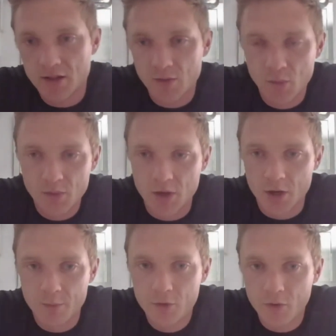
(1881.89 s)

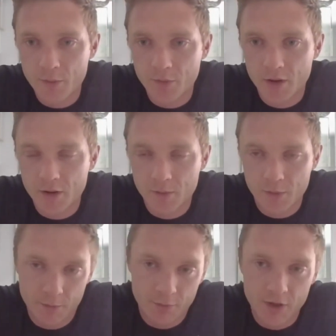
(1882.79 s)

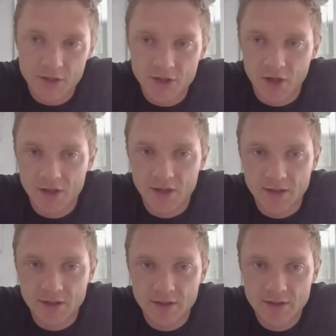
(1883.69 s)
the British
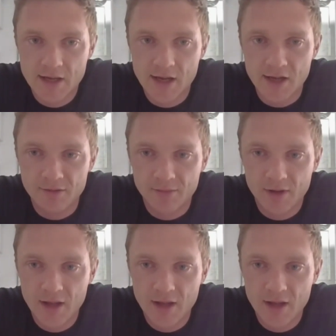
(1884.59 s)
cycling team